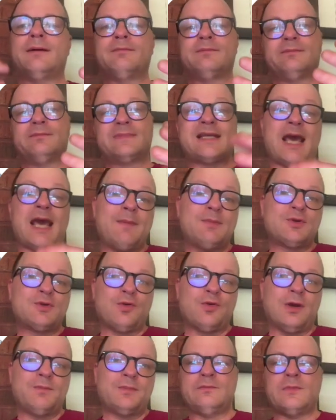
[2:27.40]

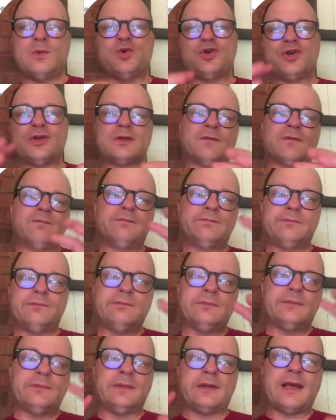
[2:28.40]
TypeScript, which is a
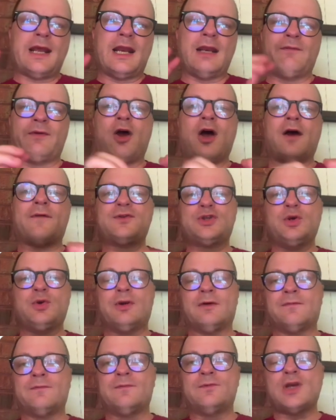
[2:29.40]
kind of an offshoot
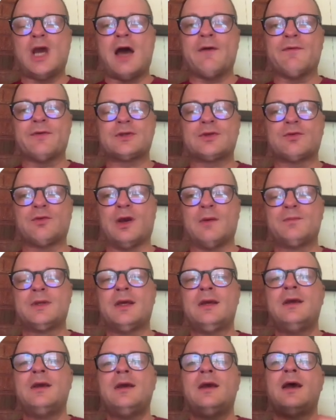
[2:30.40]
of JavaScript.
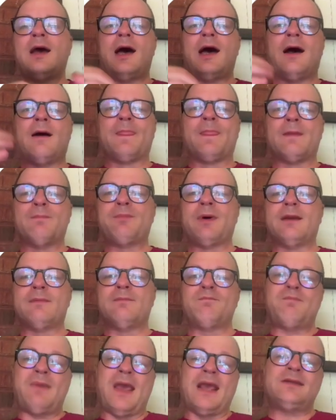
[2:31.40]

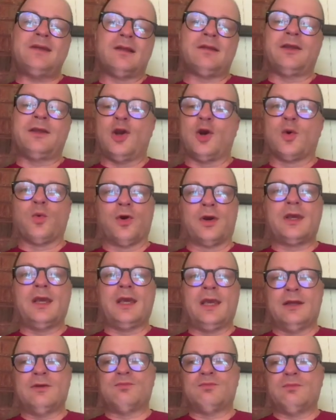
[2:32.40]
But basically you're
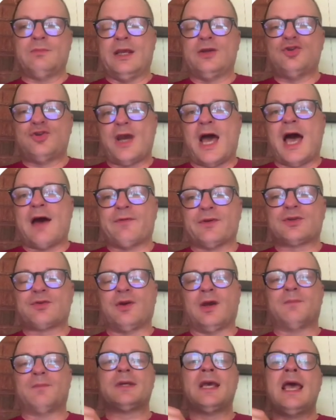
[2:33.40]
working in
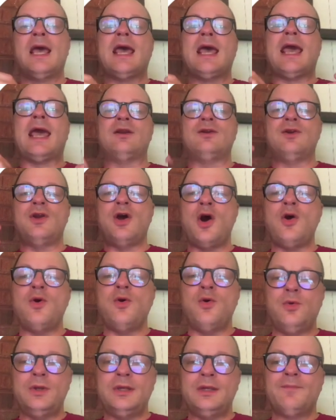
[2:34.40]
JavaScript. And
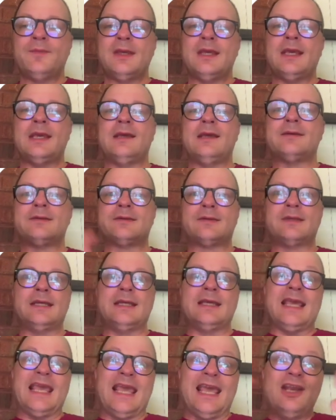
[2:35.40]
Node is
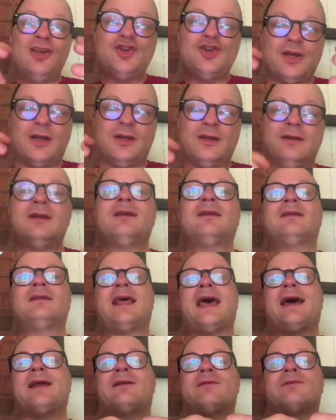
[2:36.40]
the engine
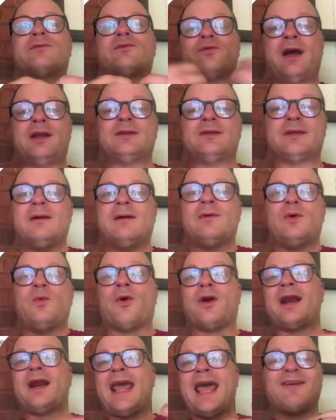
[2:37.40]
that runs it.
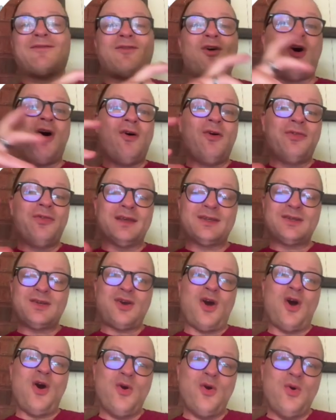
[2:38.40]
We're going to have all this
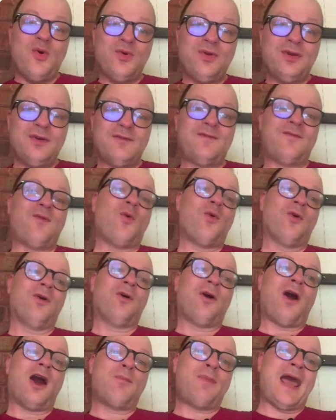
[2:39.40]
code
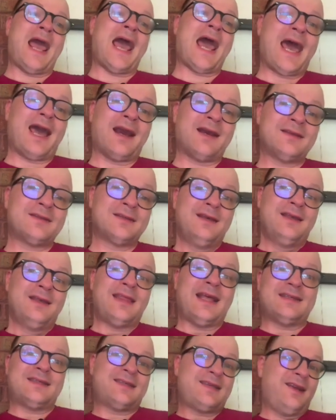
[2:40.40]
for our packs
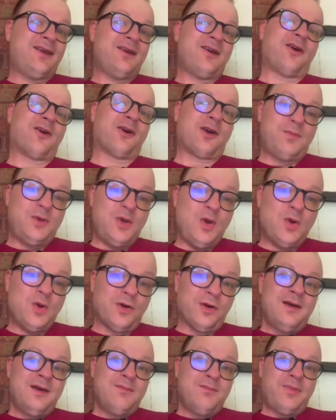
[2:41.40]
that's sitting on our
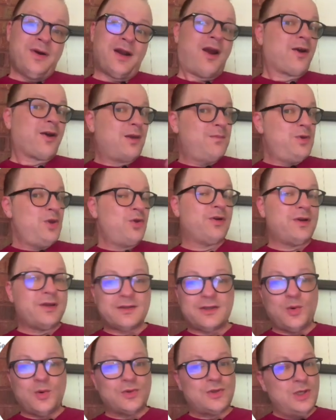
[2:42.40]
computer, but our computer
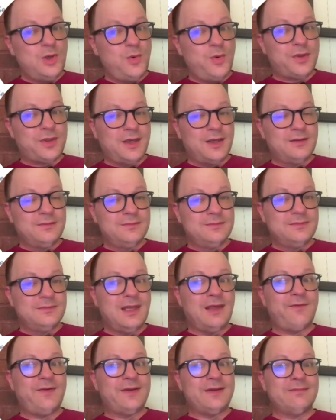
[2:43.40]
doesn't know what to do with it
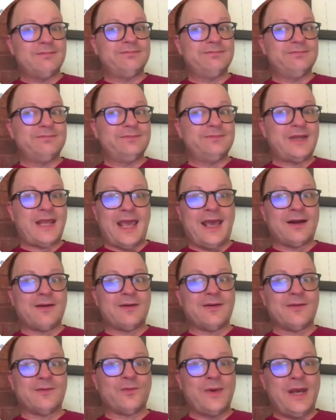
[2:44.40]
if it can't
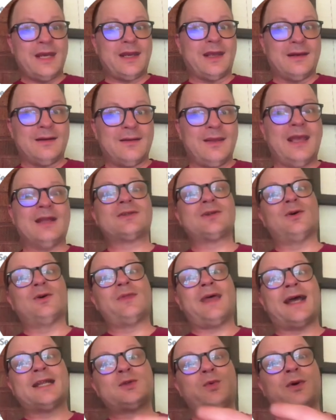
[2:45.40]
read it. And so
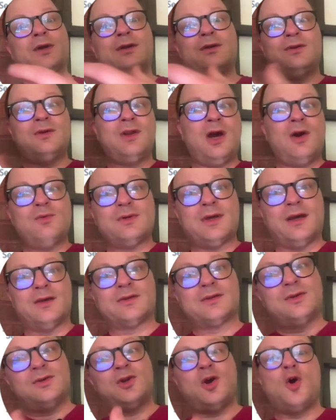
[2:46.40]
that's what Node
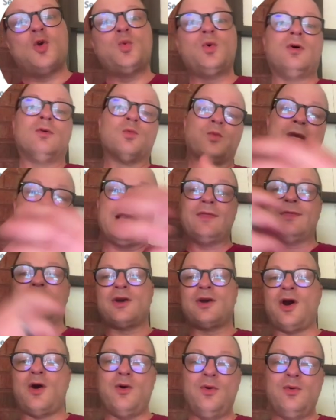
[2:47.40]
does. Node will read the
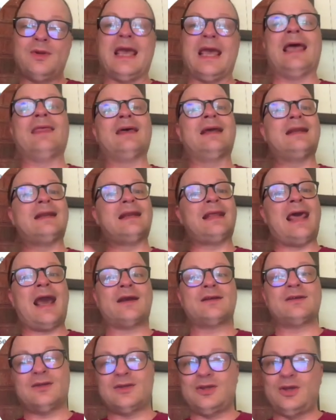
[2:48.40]
code and then
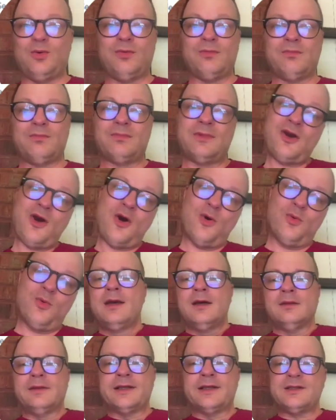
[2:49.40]
execute the code.
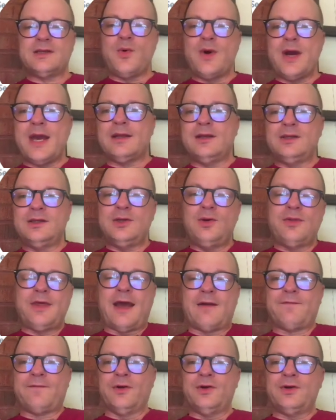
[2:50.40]
Let's go ahead and do
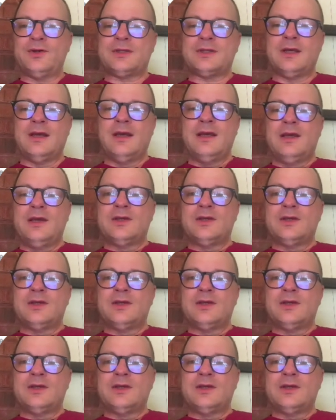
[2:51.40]
that first.